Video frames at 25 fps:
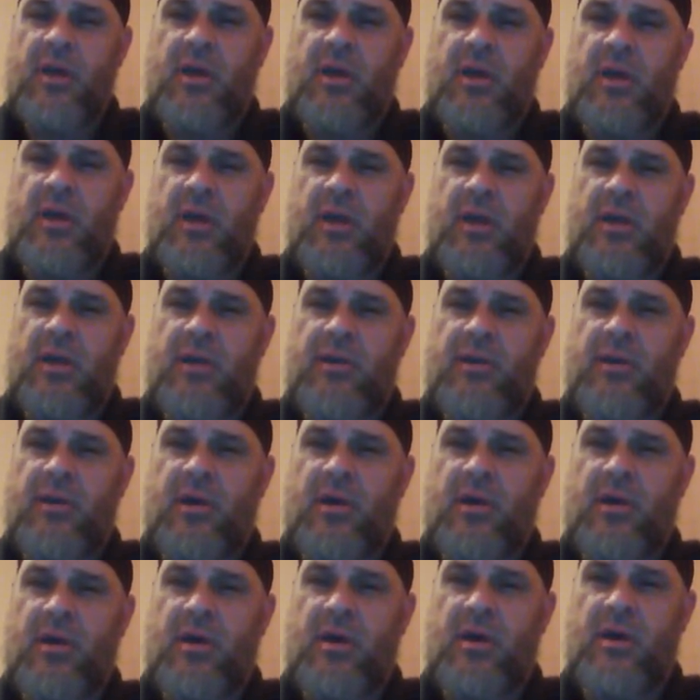and
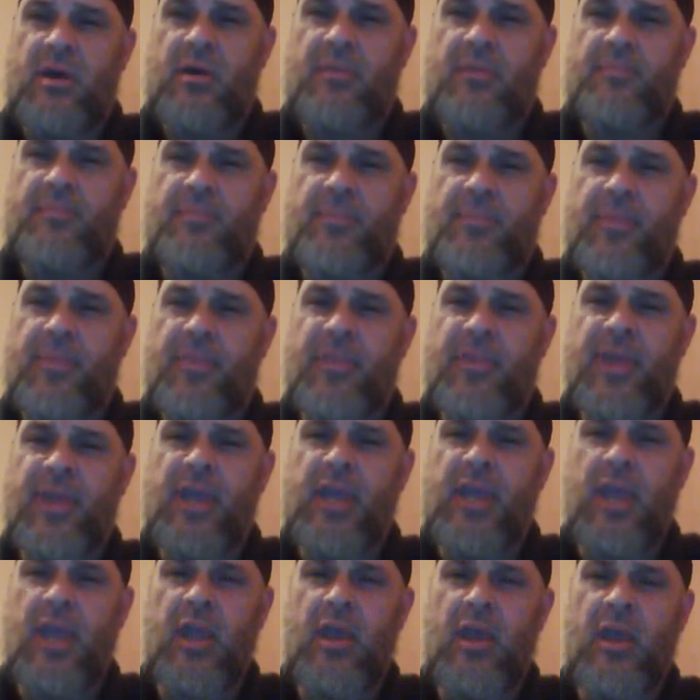
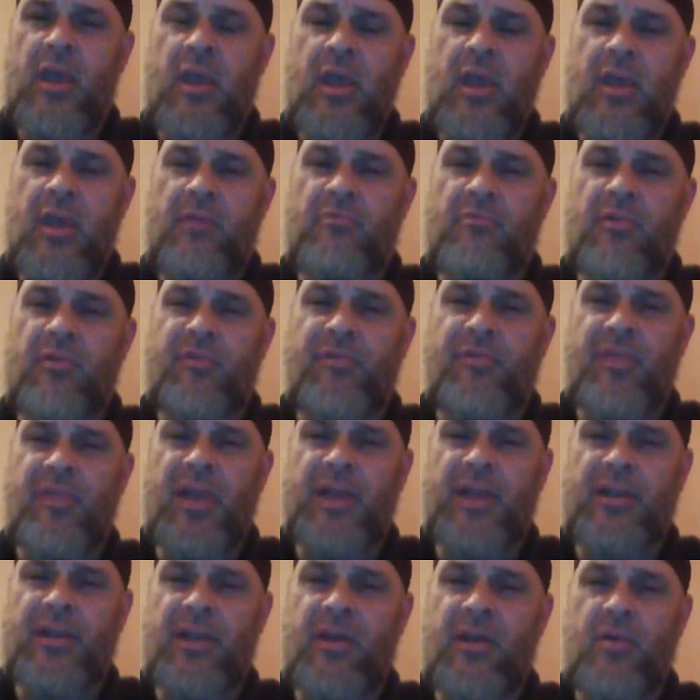thinking and
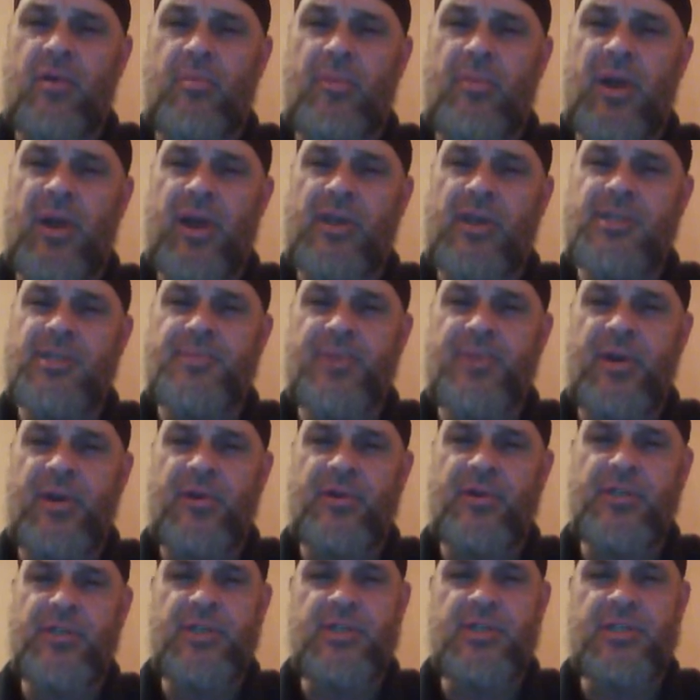reflecting on my
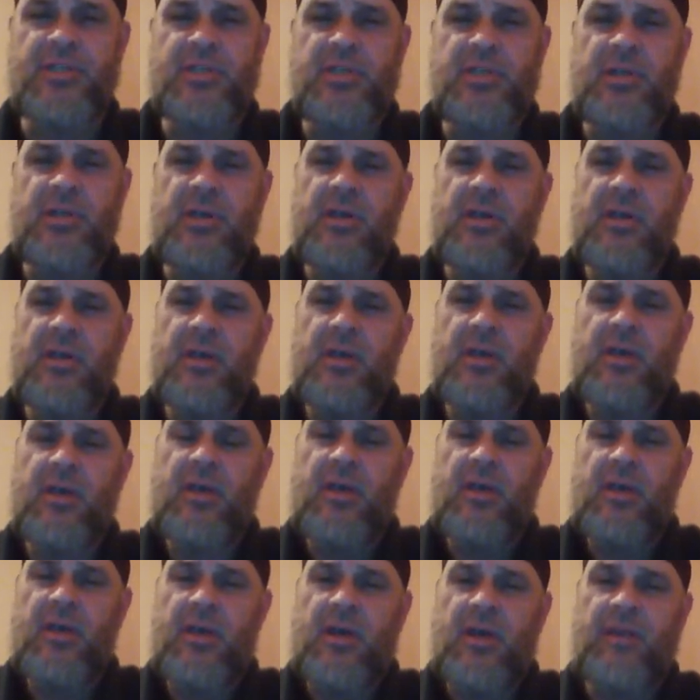experiences
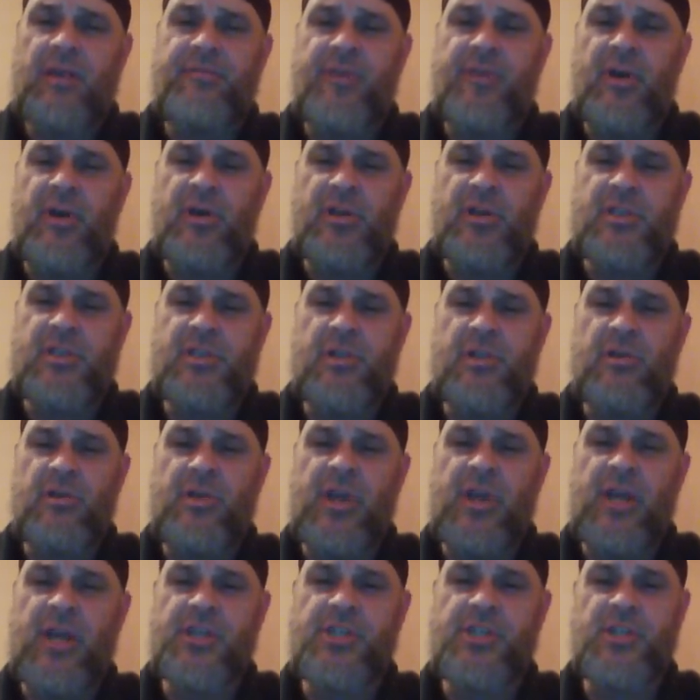at various
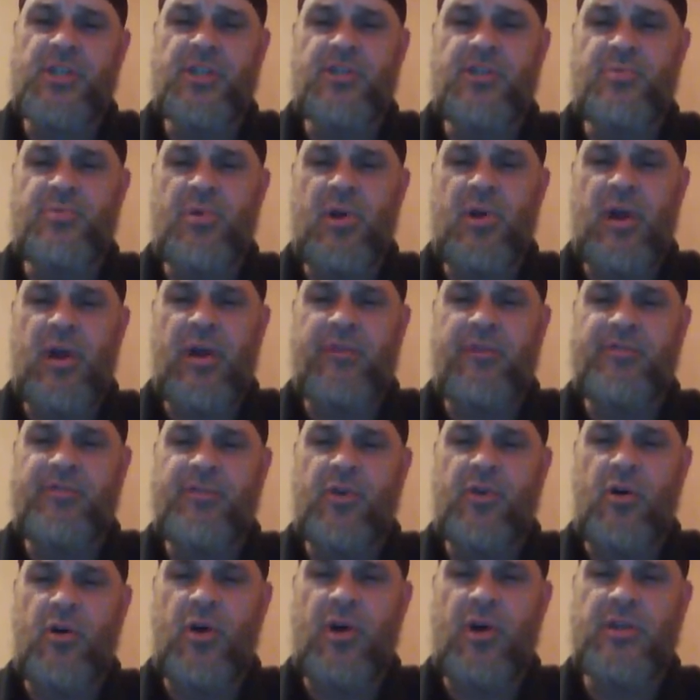locations where I've
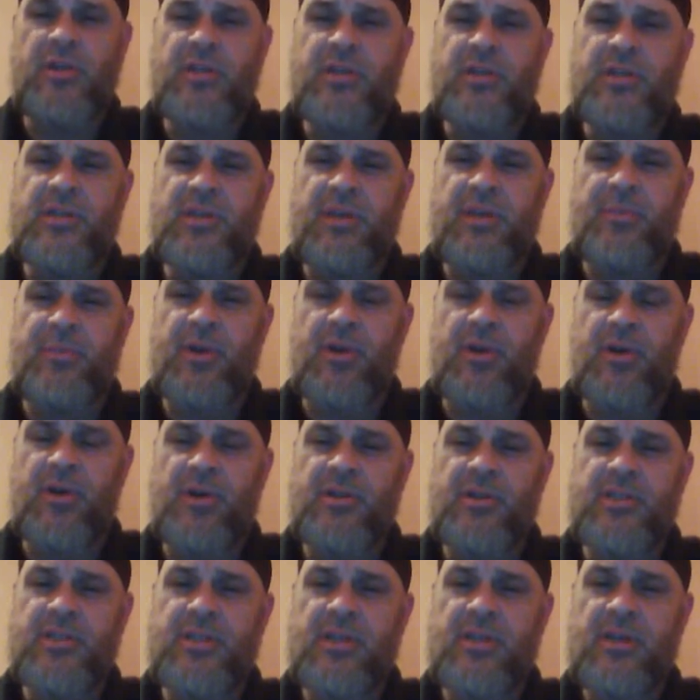taught
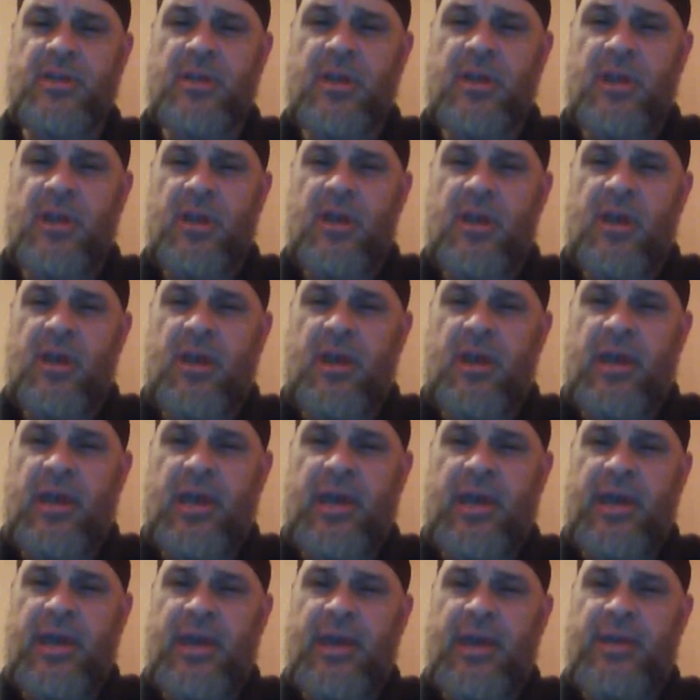seminars.
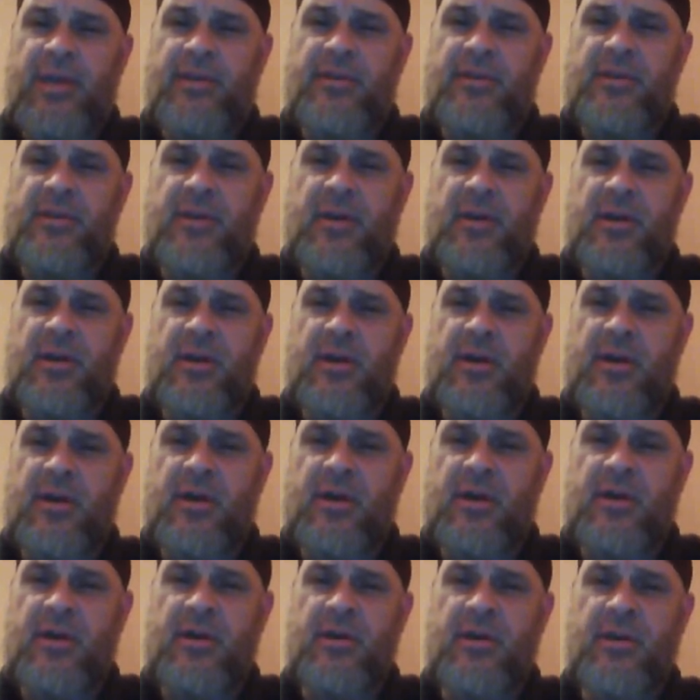And
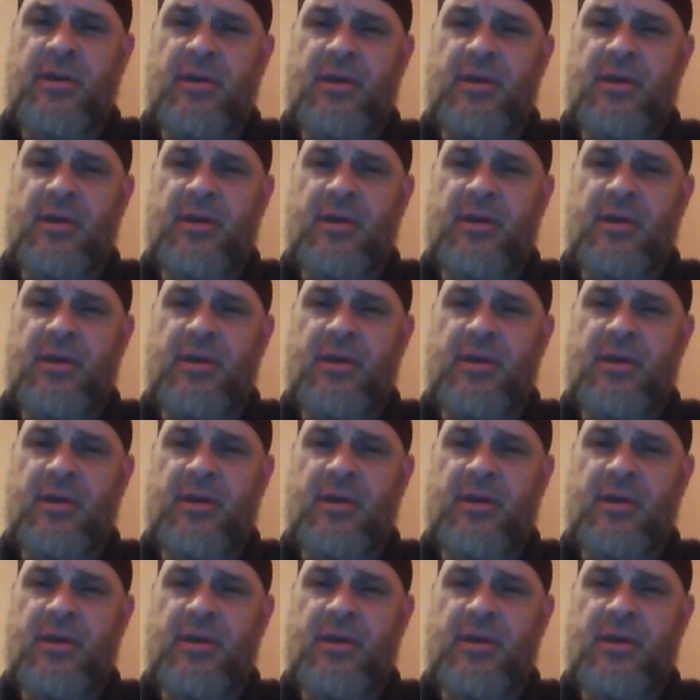I